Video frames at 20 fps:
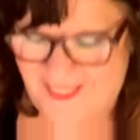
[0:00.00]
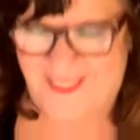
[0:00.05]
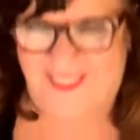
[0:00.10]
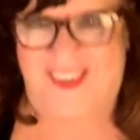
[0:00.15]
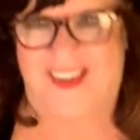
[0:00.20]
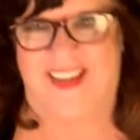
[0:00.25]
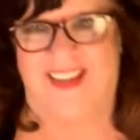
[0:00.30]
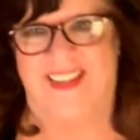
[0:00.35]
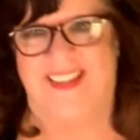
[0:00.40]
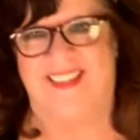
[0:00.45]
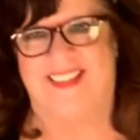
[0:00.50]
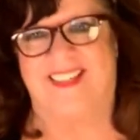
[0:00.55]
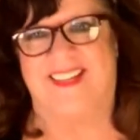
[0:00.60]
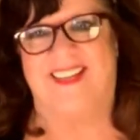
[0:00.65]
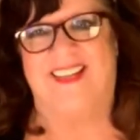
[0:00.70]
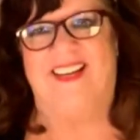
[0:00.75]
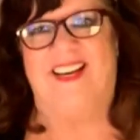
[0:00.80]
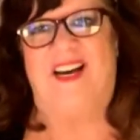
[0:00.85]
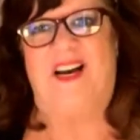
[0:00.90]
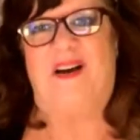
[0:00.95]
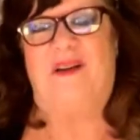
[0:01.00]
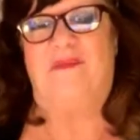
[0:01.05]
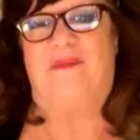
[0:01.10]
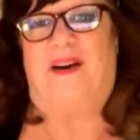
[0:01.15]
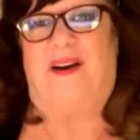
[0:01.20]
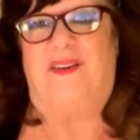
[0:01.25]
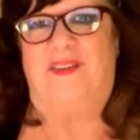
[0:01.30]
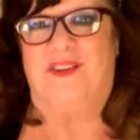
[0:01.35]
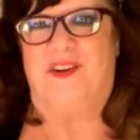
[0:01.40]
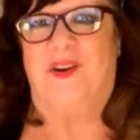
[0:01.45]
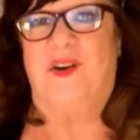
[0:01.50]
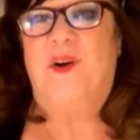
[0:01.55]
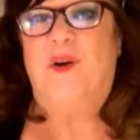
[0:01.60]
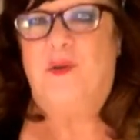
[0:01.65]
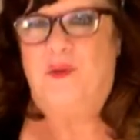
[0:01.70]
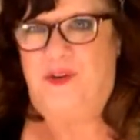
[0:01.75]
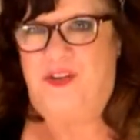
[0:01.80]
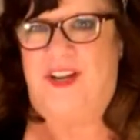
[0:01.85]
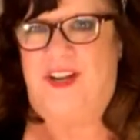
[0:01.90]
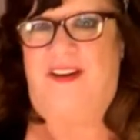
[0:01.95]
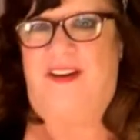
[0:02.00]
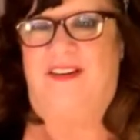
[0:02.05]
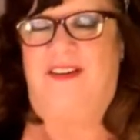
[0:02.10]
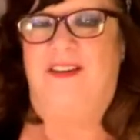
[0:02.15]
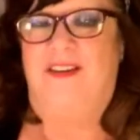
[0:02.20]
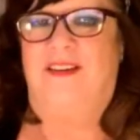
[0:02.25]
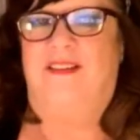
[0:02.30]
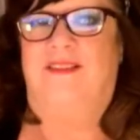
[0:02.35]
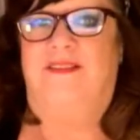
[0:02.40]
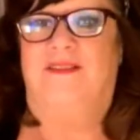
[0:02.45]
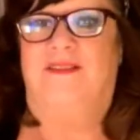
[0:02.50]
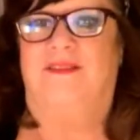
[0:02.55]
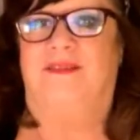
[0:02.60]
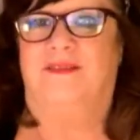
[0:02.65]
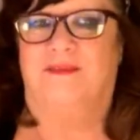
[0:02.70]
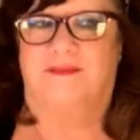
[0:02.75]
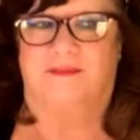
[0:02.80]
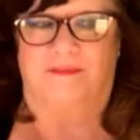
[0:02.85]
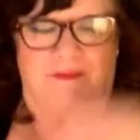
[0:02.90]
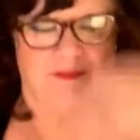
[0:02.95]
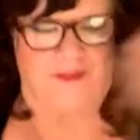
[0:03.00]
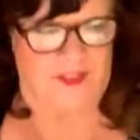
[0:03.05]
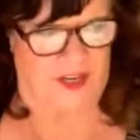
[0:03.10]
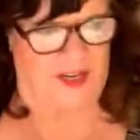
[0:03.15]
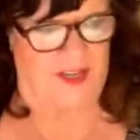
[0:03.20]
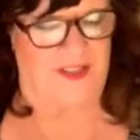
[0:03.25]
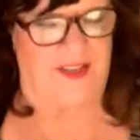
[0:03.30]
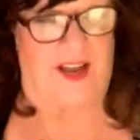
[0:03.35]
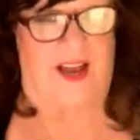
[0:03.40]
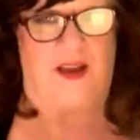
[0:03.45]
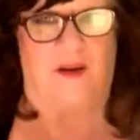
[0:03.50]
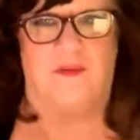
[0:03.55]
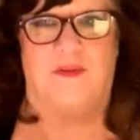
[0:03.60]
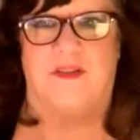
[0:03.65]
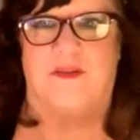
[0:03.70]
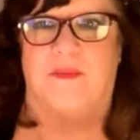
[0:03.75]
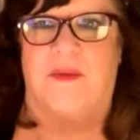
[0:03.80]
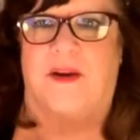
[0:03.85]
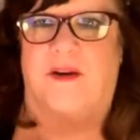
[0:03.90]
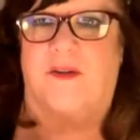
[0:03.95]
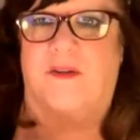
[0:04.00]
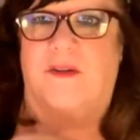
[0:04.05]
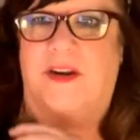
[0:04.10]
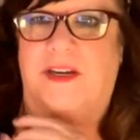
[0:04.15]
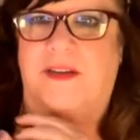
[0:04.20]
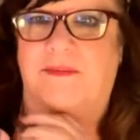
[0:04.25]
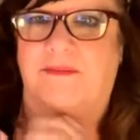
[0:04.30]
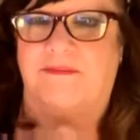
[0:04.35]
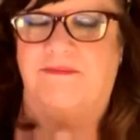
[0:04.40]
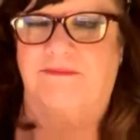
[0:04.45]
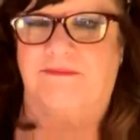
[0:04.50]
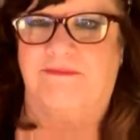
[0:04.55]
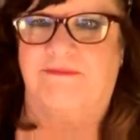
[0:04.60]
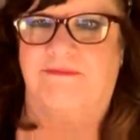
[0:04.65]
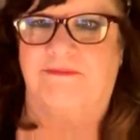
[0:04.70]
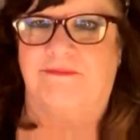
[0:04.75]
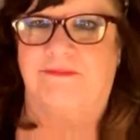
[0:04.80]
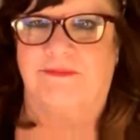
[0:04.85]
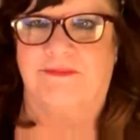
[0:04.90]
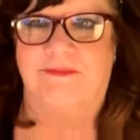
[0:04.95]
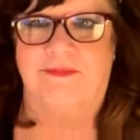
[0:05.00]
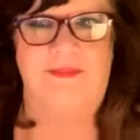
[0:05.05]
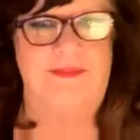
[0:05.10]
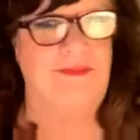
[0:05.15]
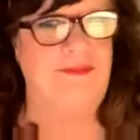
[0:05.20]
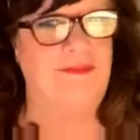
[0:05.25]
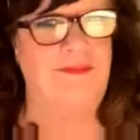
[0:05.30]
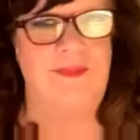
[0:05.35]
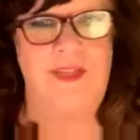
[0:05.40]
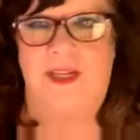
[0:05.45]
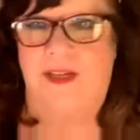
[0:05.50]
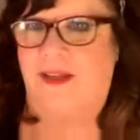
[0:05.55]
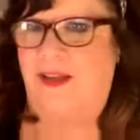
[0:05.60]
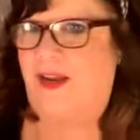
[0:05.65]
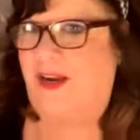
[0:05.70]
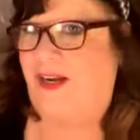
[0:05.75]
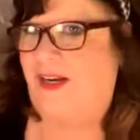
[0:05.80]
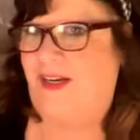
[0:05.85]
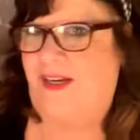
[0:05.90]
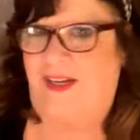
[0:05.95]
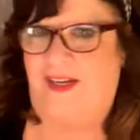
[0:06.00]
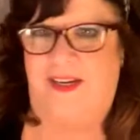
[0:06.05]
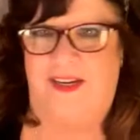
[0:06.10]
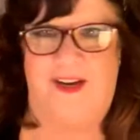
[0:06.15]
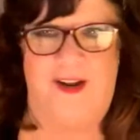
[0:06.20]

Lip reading: right about who Jedediah was marrying. Katie didn't